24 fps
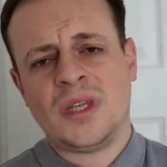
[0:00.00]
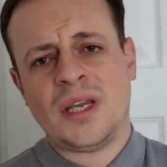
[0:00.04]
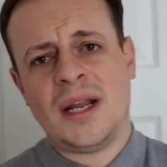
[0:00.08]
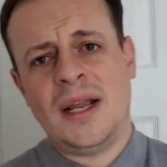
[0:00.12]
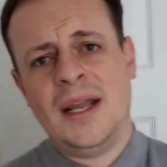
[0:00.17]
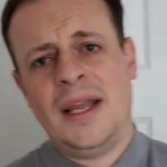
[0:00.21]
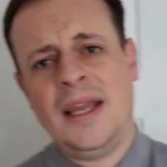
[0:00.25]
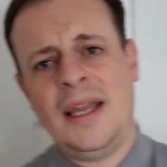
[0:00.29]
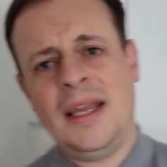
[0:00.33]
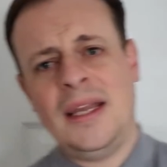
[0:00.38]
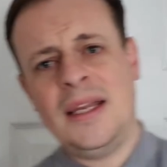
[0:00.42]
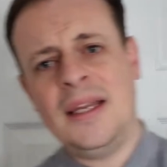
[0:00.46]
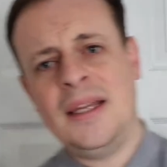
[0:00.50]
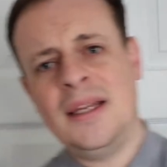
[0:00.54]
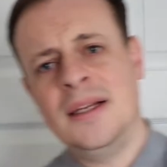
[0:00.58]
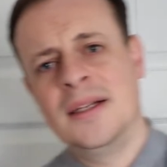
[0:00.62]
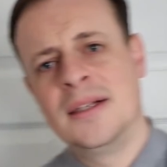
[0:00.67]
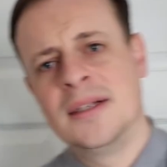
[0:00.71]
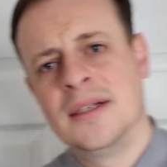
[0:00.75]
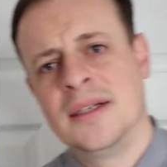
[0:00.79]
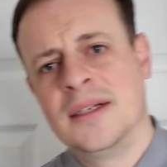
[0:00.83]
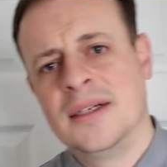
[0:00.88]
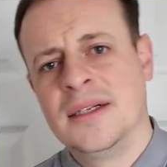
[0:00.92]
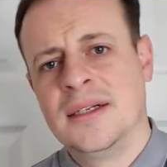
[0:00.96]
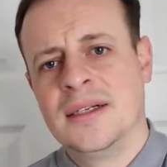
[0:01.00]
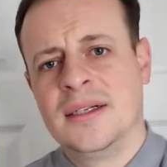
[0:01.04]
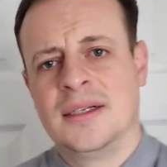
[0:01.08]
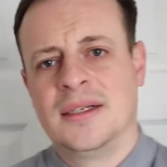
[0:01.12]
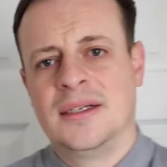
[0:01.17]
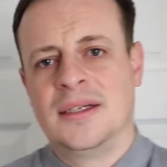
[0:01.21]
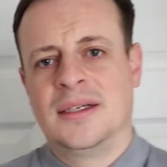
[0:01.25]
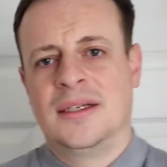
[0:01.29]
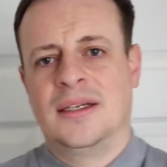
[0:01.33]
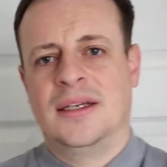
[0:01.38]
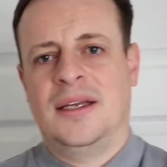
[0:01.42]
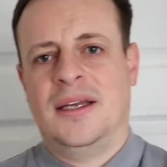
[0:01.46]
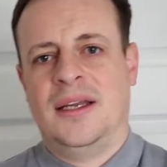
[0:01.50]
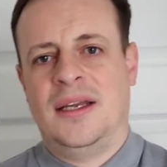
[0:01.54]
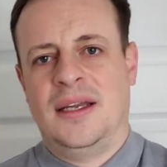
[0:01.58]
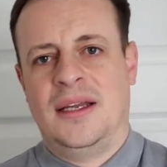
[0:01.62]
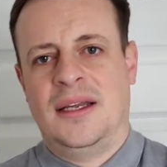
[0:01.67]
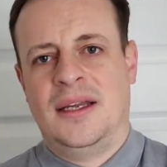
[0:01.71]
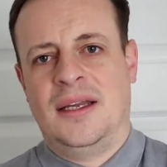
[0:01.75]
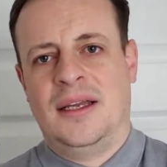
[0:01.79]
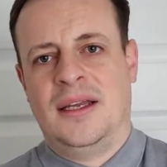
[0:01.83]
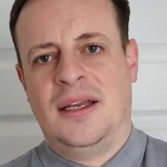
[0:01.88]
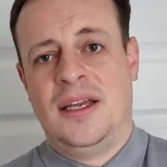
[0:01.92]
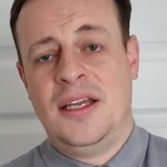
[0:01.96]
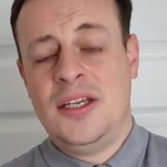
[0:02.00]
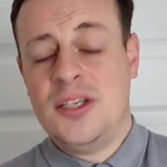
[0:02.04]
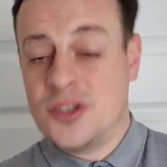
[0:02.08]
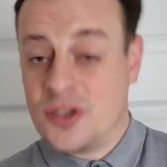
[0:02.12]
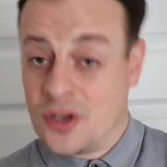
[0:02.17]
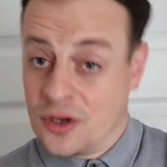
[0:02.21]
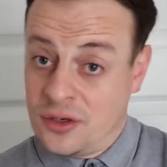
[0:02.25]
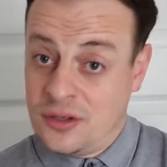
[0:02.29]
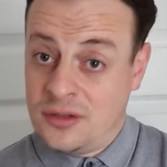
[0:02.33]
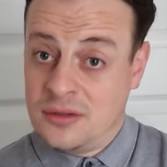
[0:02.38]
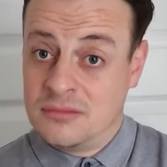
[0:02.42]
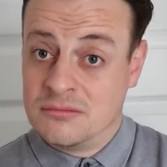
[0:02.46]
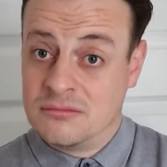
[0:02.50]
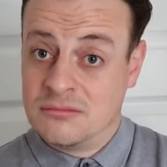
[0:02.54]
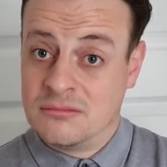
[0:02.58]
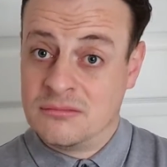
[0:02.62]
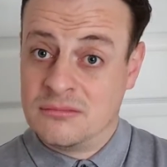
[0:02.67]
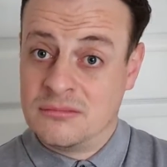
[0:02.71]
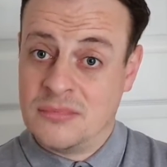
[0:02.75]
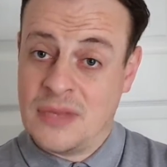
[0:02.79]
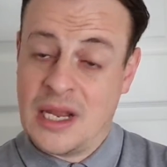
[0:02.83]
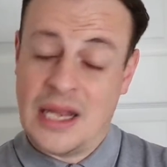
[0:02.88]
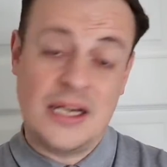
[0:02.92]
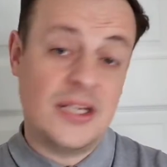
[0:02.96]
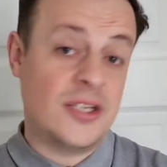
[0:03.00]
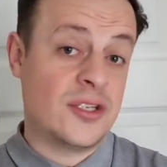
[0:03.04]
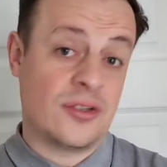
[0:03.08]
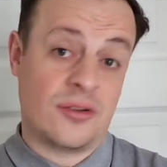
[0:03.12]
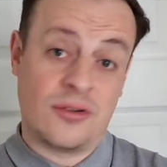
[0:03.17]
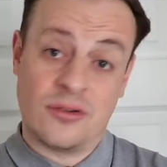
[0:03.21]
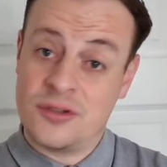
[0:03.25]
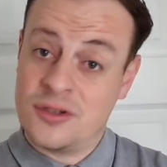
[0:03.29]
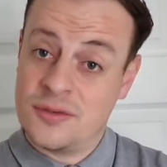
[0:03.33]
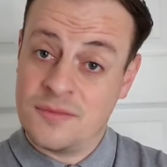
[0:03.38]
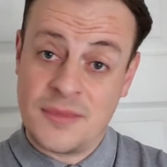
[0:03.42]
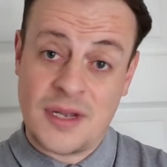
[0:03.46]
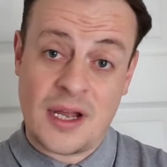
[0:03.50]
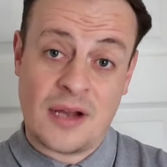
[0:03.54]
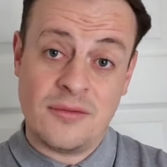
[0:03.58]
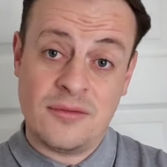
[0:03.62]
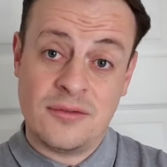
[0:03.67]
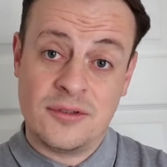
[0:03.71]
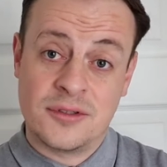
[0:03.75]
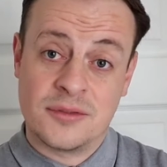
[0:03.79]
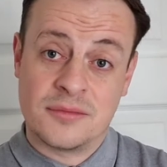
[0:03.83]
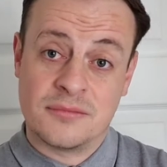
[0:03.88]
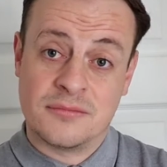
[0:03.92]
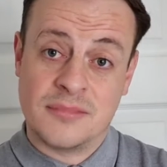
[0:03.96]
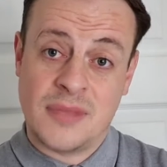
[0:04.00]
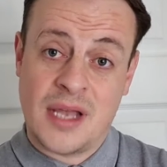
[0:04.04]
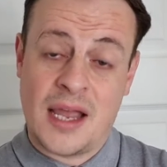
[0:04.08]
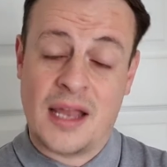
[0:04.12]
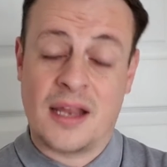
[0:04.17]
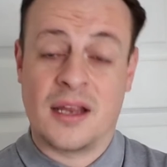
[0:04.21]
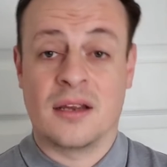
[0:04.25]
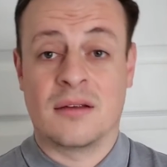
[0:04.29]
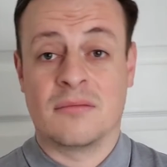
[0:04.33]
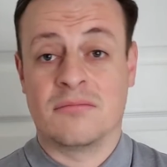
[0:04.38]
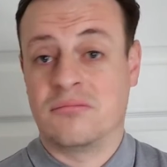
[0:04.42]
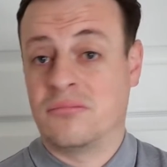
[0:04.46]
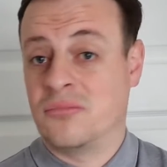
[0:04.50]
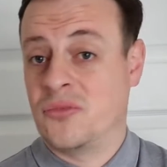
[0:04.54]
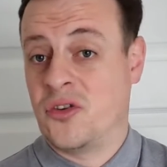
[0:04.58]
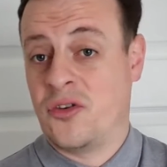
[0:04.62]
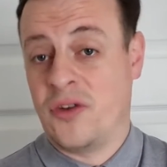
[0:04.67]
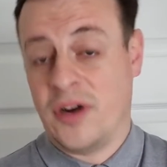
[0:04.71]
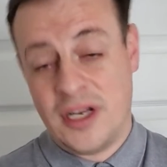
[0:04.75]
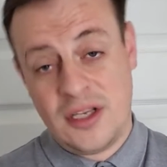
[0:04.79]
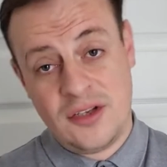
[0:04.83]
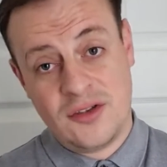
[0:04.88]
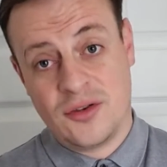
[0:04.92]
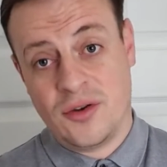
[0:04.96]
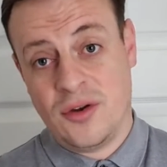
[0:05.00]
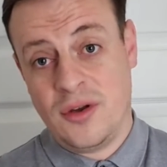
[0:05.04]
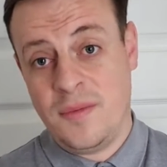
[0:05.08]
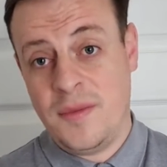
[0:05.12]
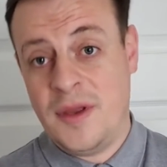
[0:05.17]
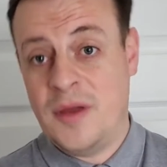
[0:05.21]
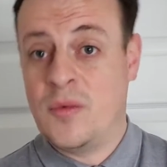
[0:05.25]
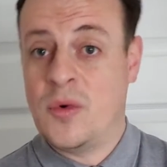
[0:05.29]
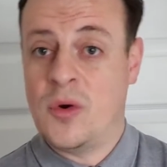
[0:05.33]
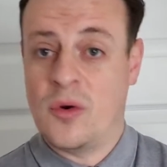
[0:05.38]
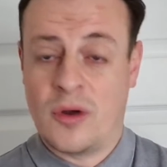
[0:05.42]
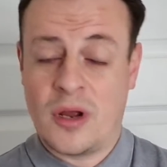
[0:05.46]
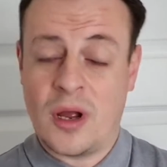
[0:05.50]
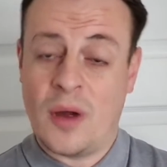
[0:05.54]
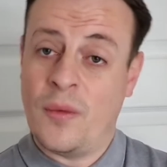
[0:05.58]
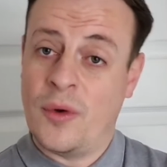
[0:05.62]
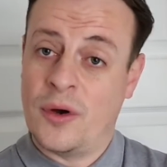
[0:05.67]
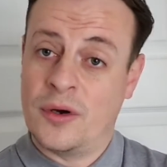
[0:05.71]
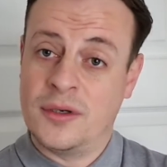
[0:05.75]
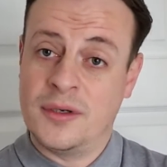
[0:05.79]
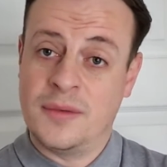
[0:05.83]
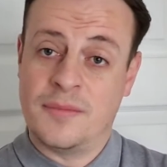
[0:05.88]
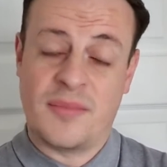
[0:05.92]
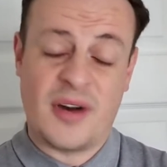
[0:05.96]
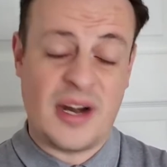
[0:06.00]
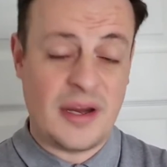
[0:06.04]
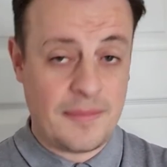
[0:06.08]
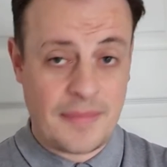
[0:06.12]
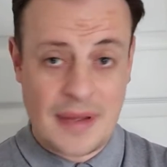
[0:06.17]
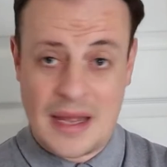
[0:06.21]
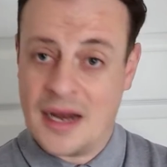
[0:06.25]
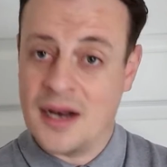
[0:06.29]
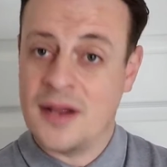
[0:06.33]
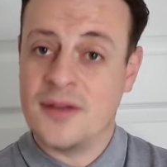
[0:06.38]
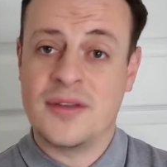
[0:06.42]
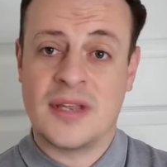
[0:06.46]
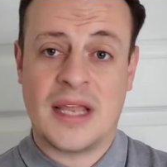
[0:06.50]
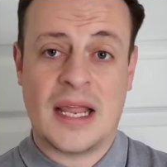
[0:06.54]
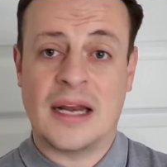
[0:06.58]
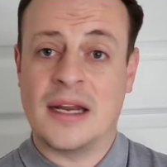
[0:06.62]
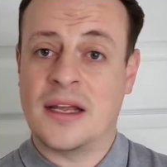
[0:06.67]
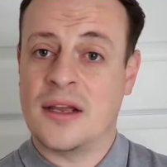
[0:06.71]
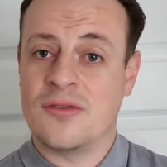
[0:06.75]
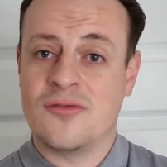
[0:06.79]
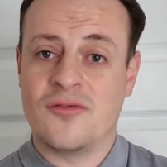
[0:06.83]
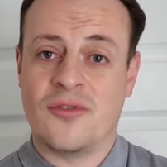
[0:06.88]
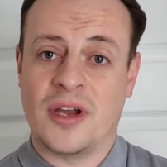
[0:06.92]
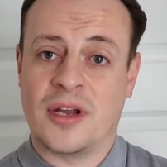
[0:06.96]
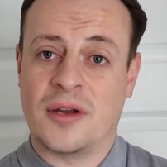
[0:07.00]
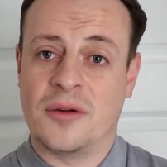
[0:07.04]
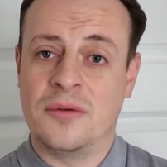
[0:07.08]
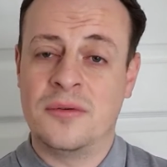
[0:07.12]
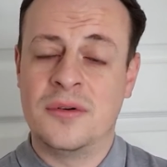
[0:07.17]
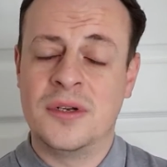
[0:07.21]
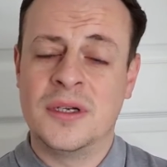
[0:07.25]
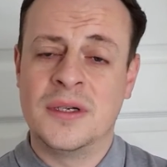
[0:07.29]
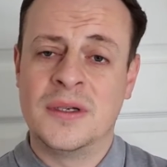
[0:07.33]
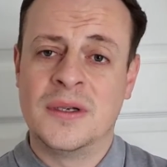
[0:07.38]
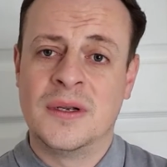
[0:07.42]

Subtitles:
He's good. And he scored some goals, and credit to him, he will go on and break Paolo Di Canio's record.